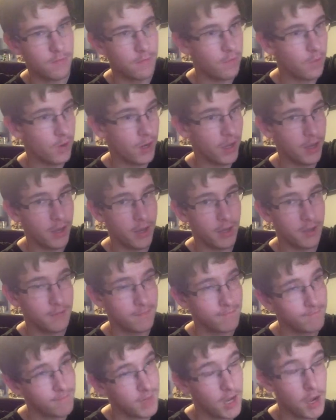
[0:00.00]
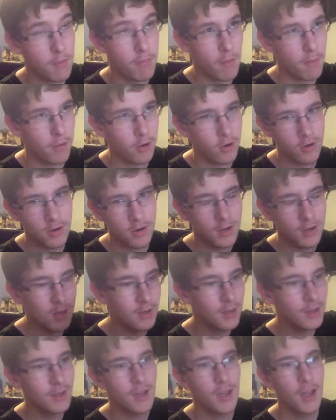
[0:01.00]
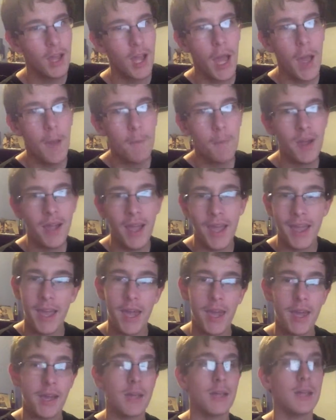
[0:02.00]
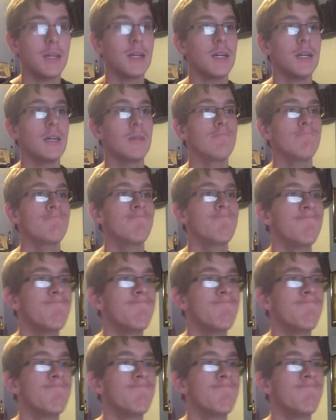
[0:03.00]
Which is a bummer. but in any case, um